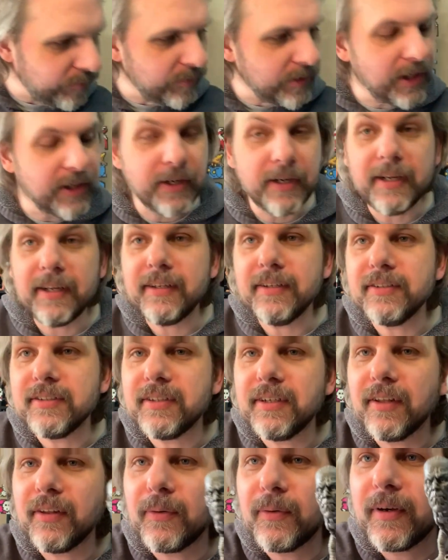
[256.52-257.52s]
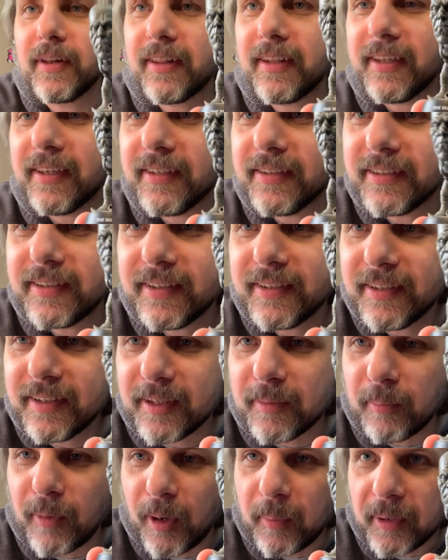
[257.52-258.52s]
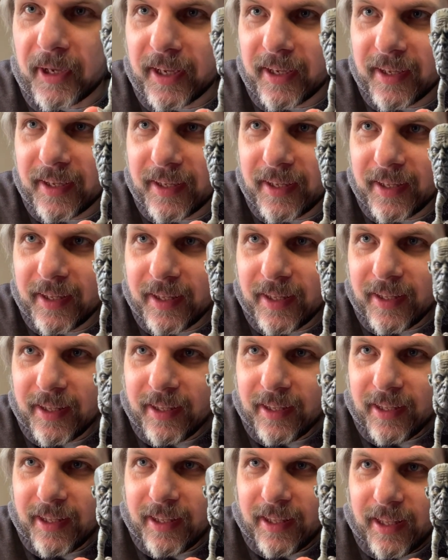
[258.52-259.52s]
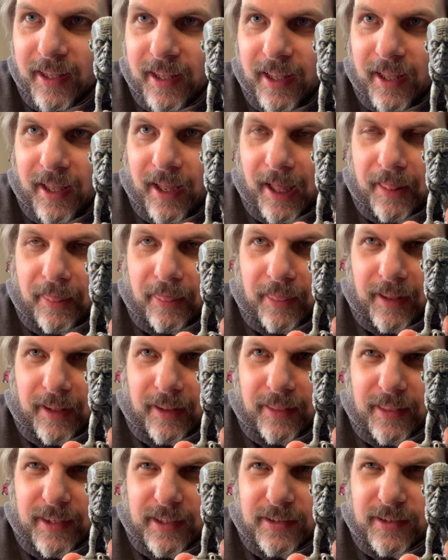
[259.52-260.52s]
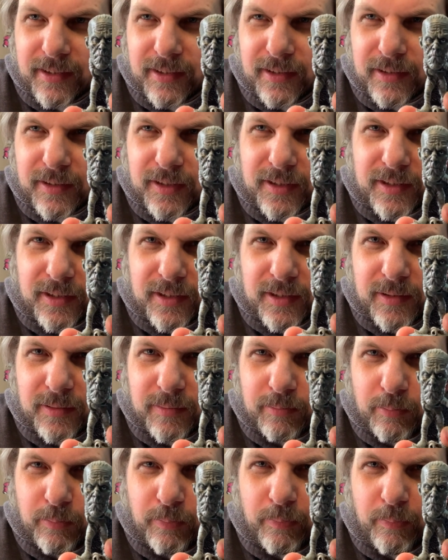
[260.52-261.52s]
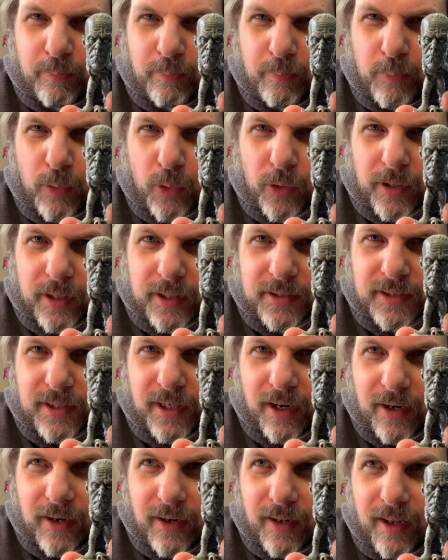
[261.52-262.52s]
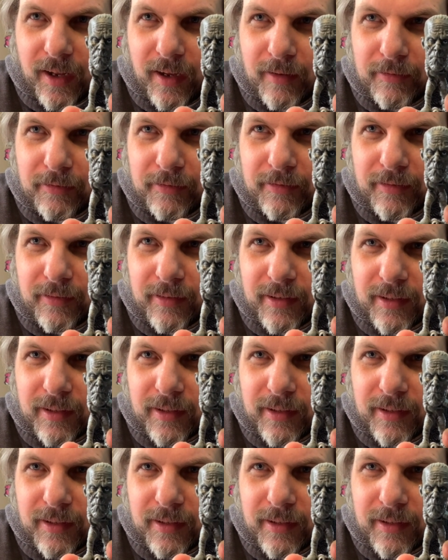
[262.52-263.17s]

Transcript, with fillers: All right, here's another one of these, The Mummy. I think this is Boris Karloff.